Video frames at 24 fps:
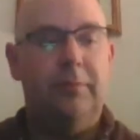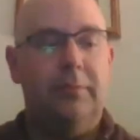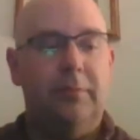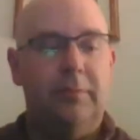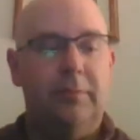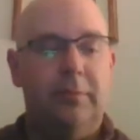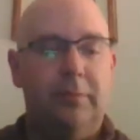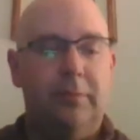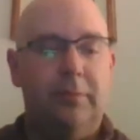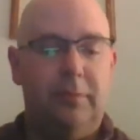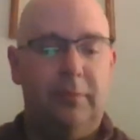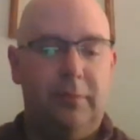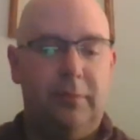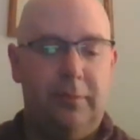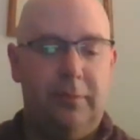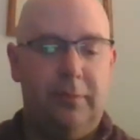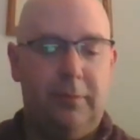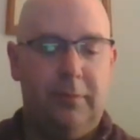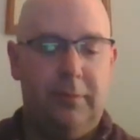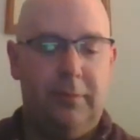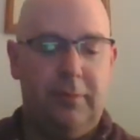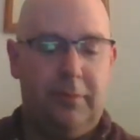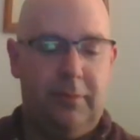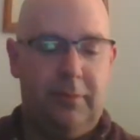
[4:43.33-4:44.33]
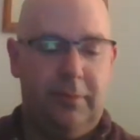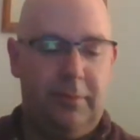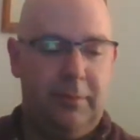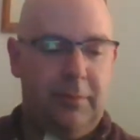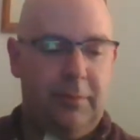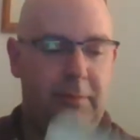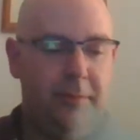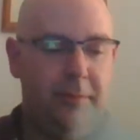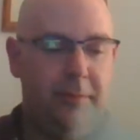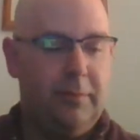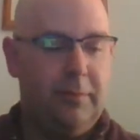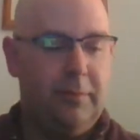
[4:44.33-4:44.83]

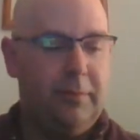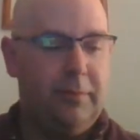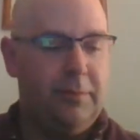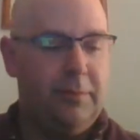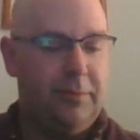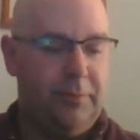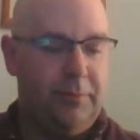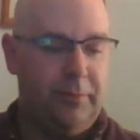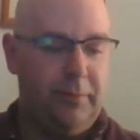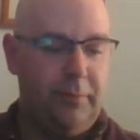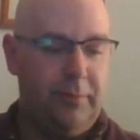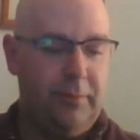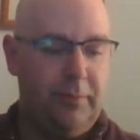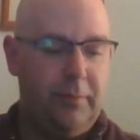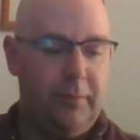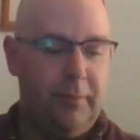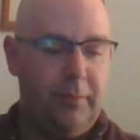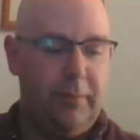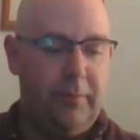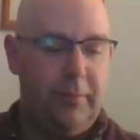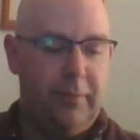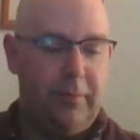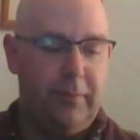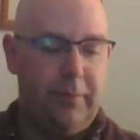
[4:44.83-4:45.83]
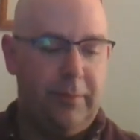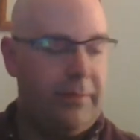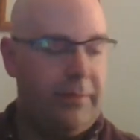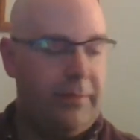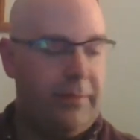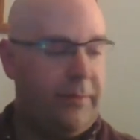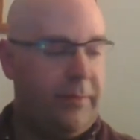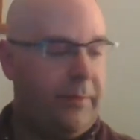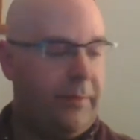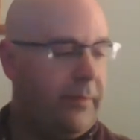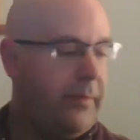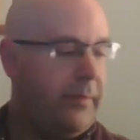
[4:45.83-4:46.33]

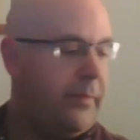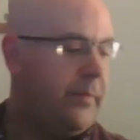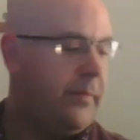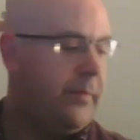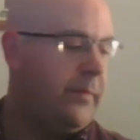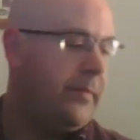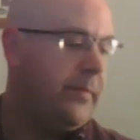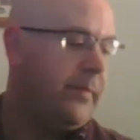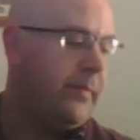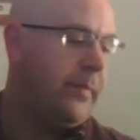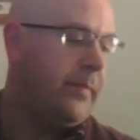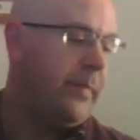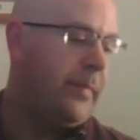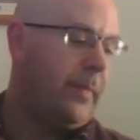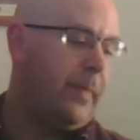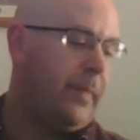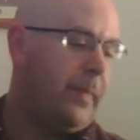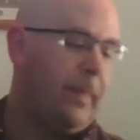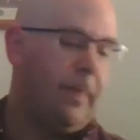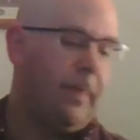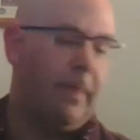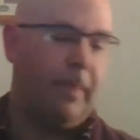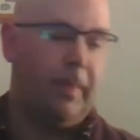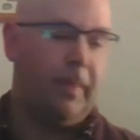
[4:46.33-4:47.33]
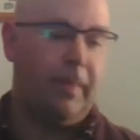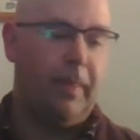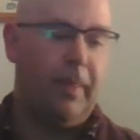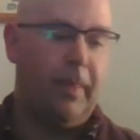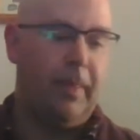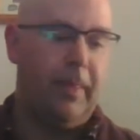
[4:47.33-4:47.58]
No one is speaking in this clip.